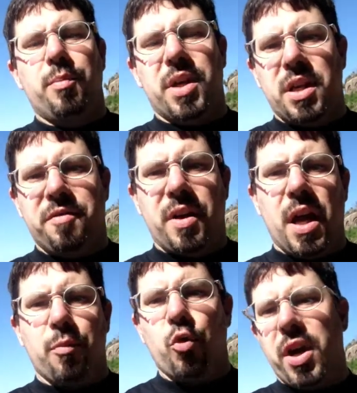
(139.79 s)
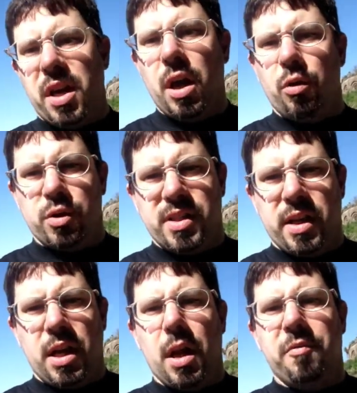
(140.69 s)
But if I'm right now
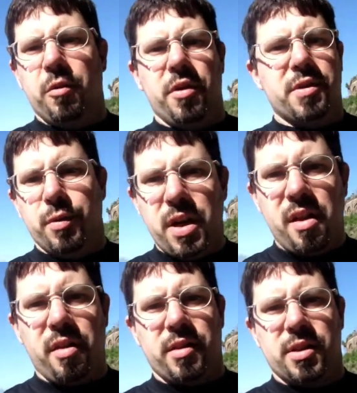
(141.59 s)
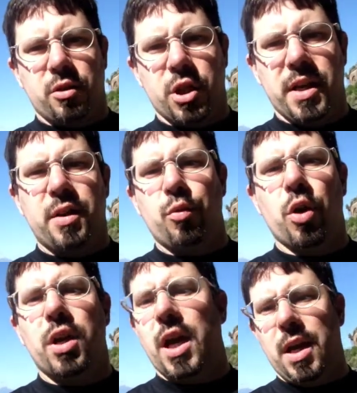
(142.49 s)
signing up for the 20th social
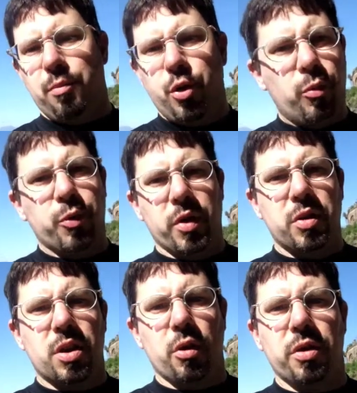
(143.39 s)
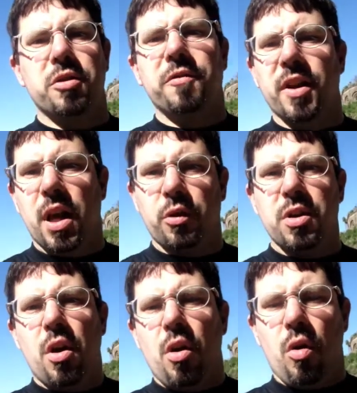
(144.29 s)
network, I'm probably not going to fill out